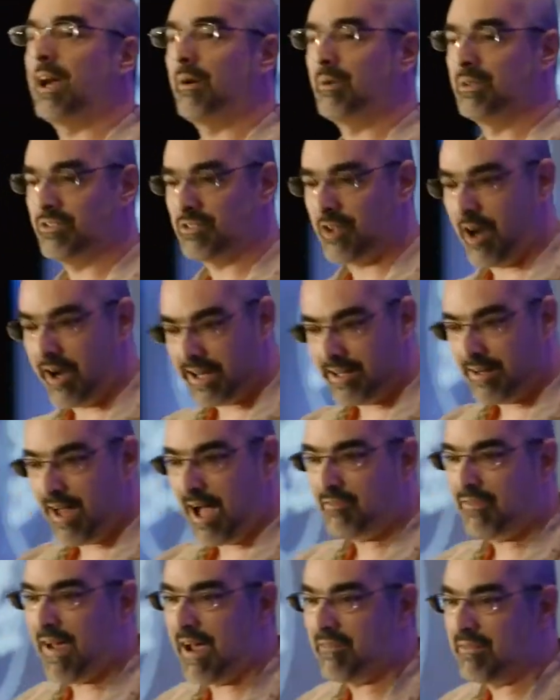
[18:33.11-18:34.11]
I was starting
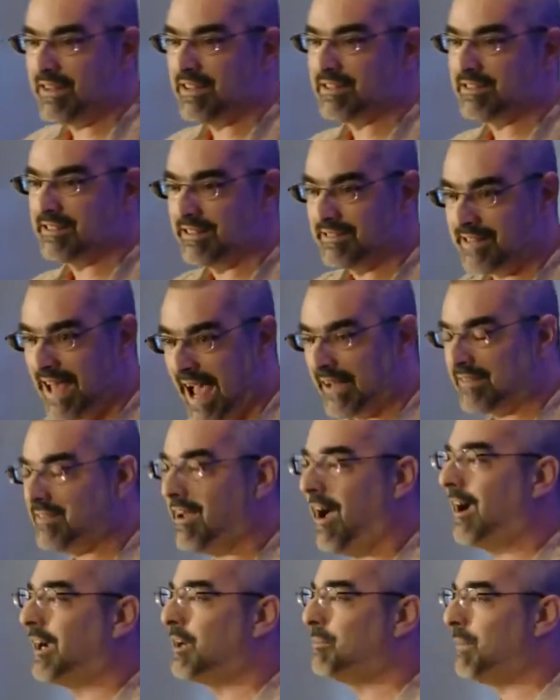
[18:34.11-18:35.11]
off having this exact
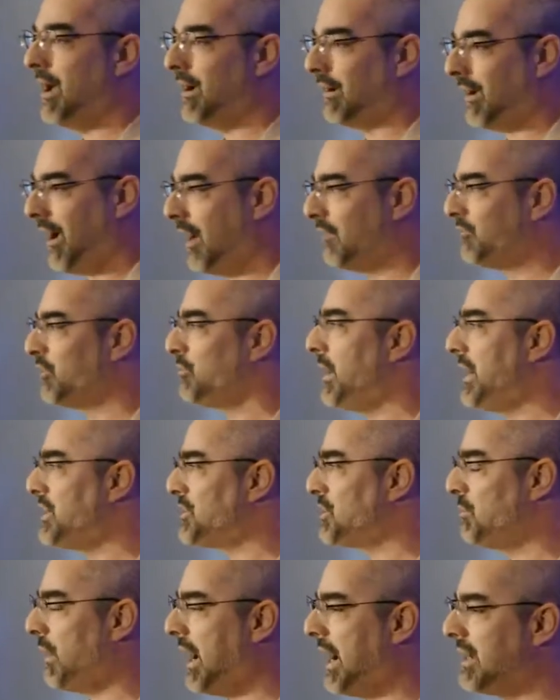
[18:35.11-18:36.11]
talk about
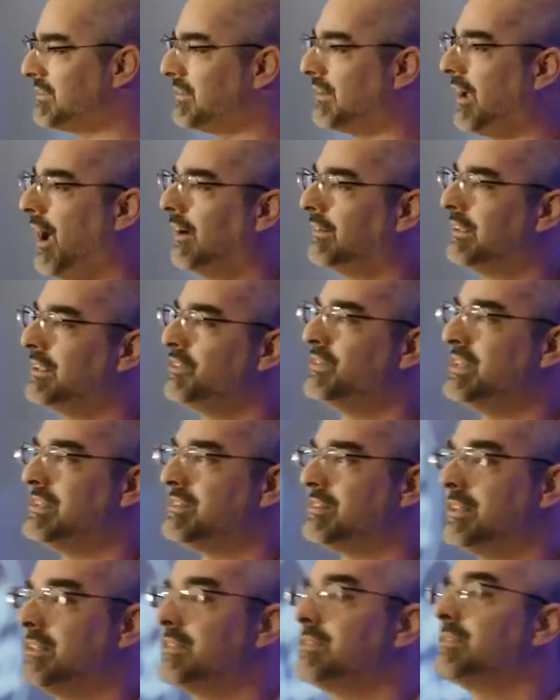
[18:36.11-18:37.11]
confirmation bias and cognitive
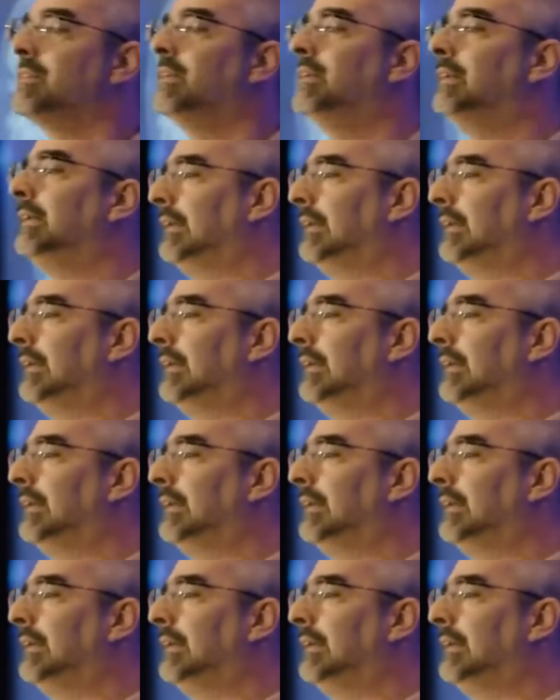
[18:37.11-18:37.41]
dissonance.